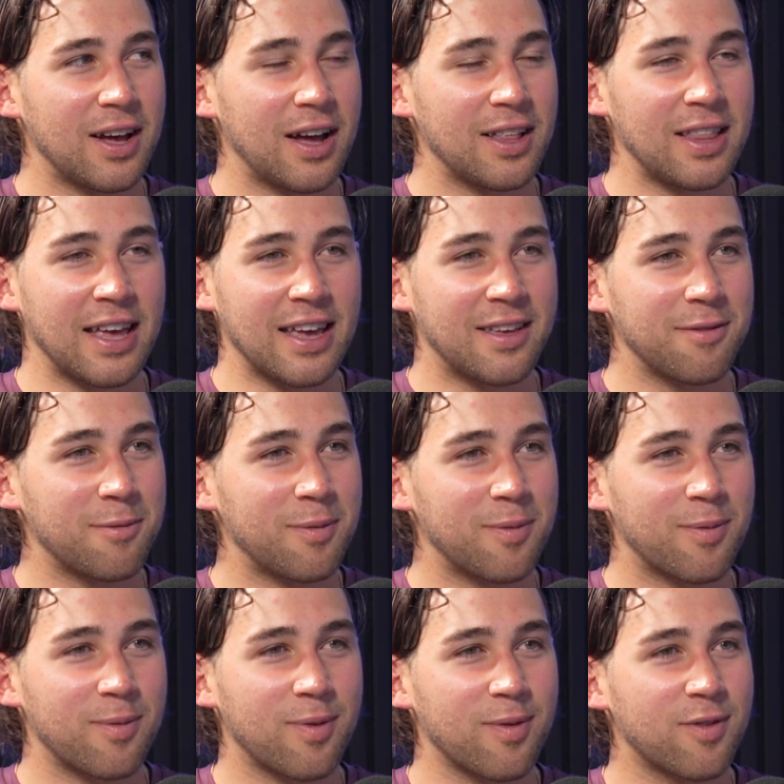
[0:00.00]
like
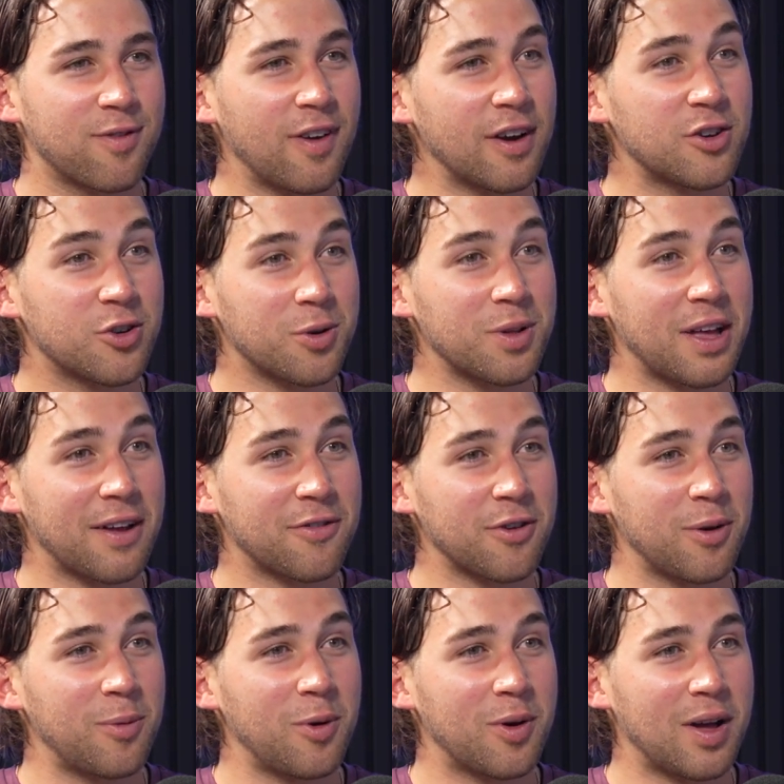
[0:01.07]
very shortly after I
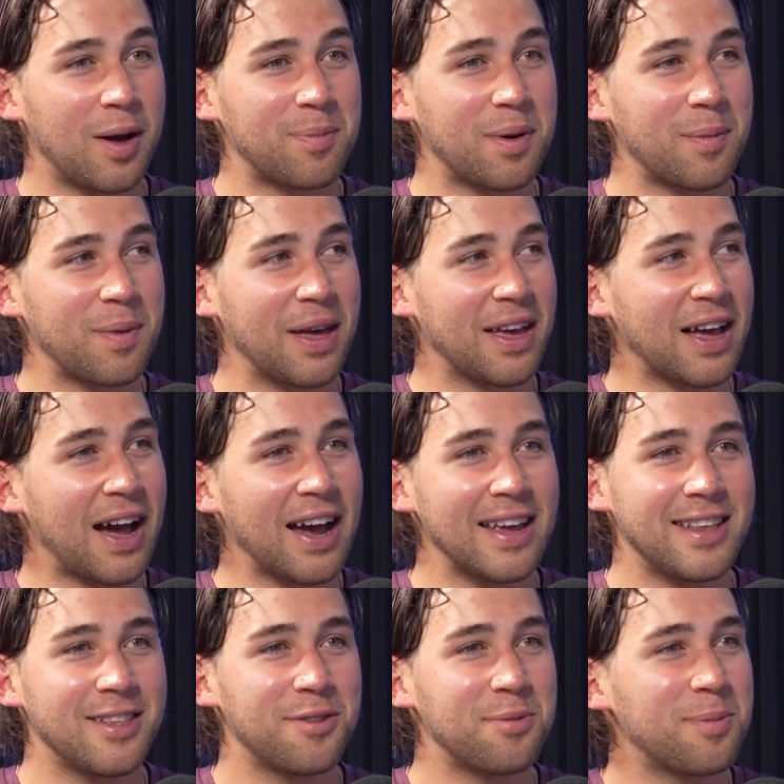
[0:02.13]
woke up, and I'm like, I
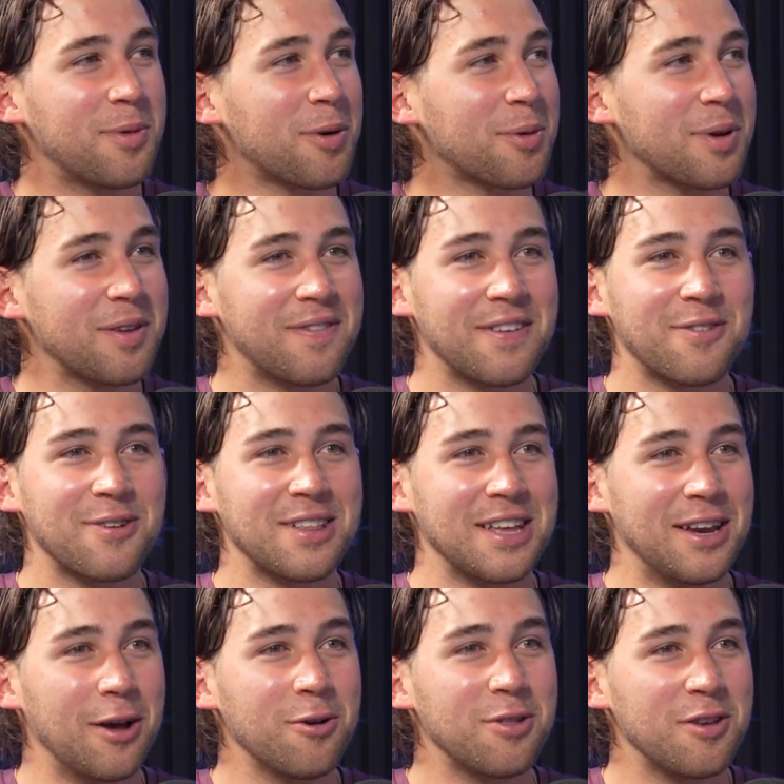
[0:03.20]
don't even really
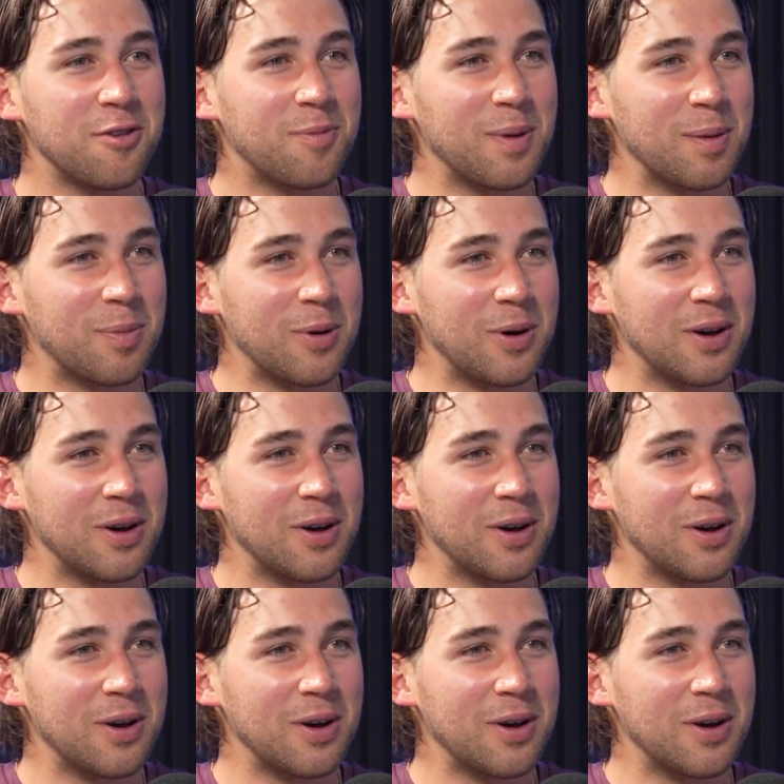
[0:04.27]
know these people.